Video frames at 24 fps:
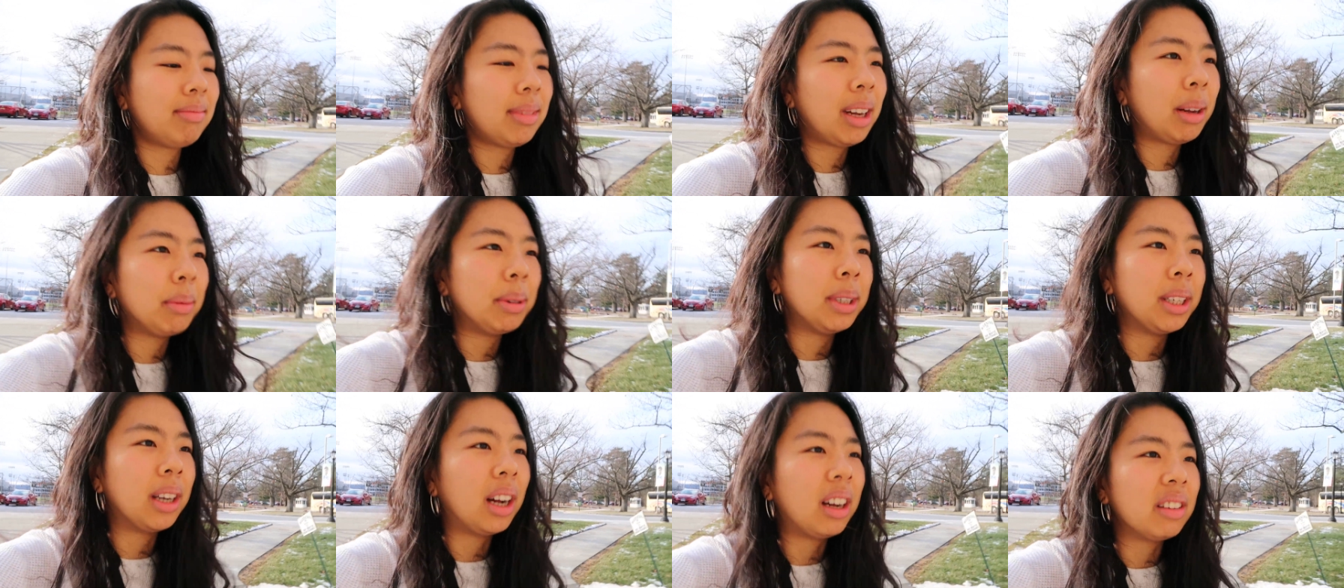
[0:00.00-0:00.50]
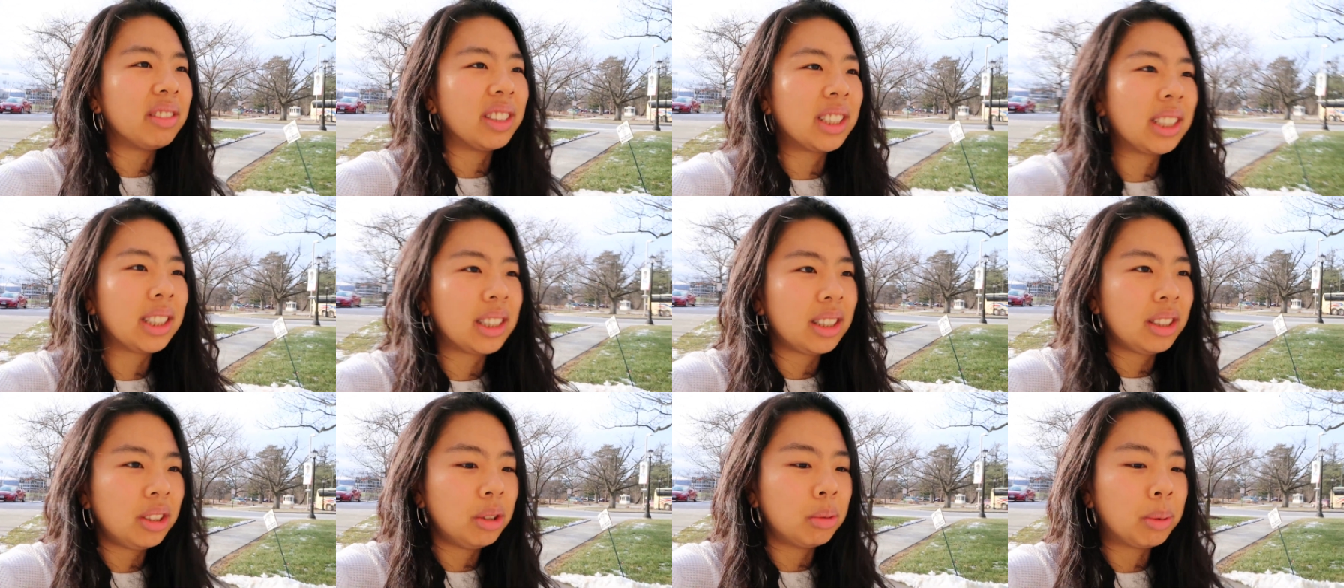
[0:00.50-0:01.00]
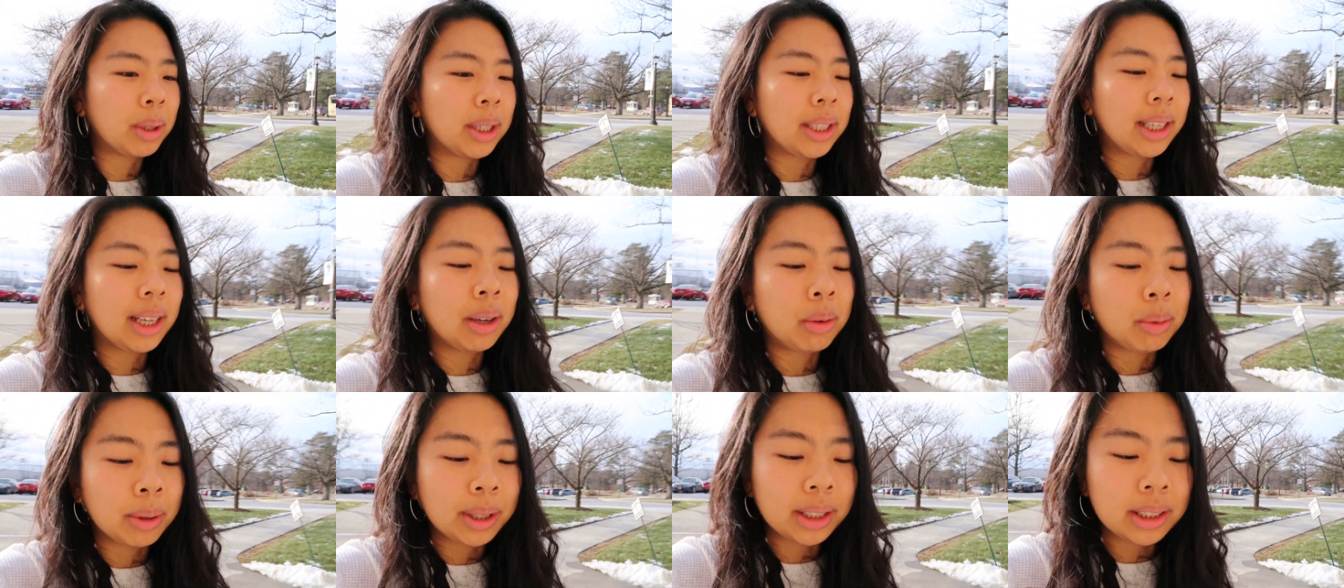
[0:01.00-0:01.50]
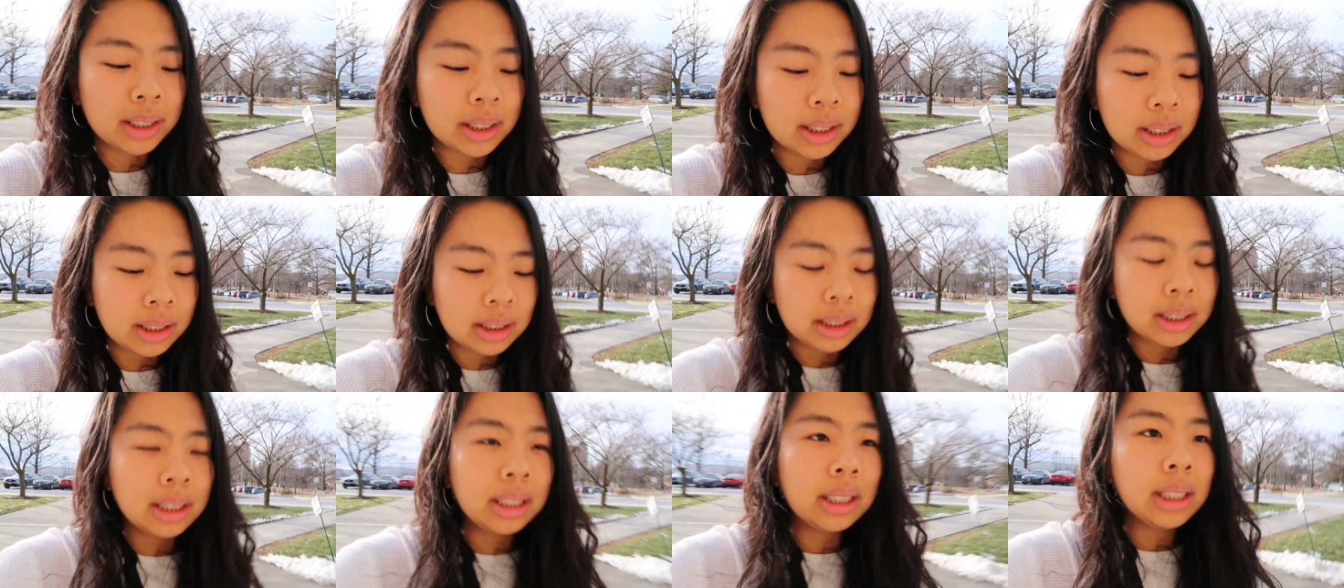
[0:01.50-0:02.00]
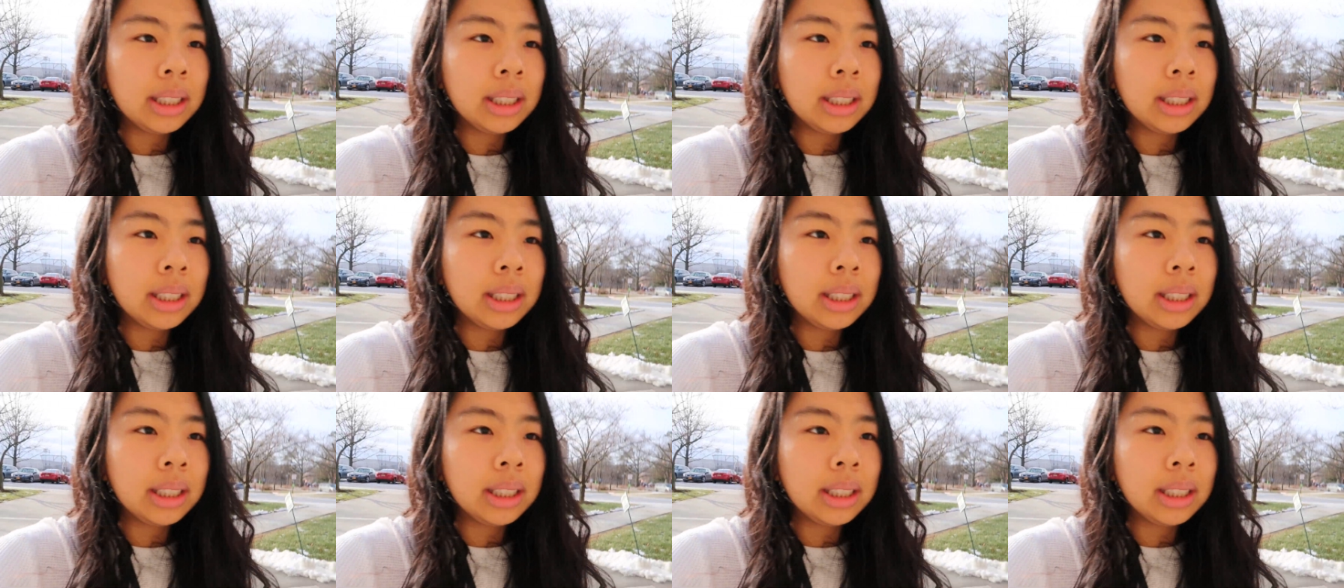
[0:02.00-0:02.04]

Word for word: I mean, obviously you want to get work done,